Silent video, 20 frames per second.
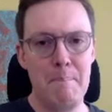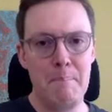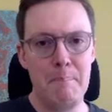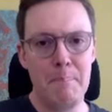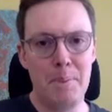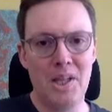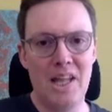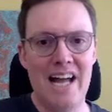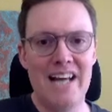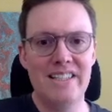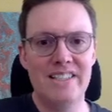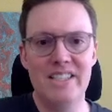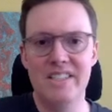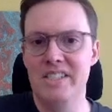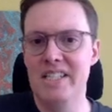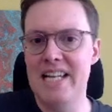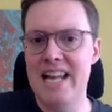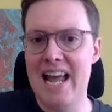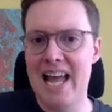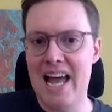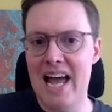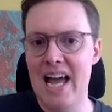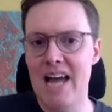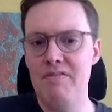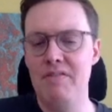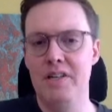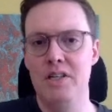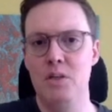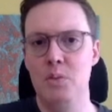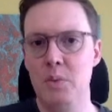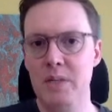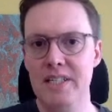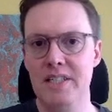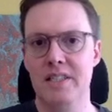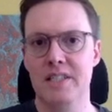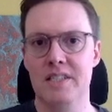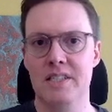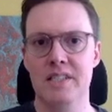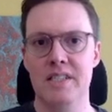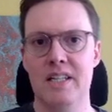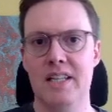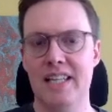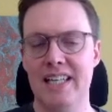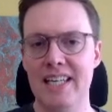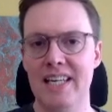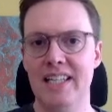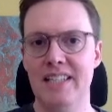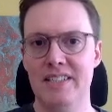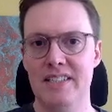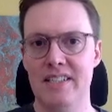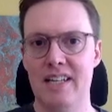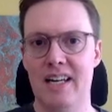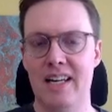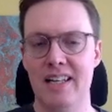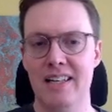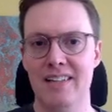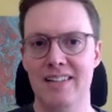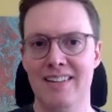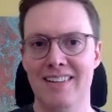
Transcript: black doesn't have any weaknesses on the king side.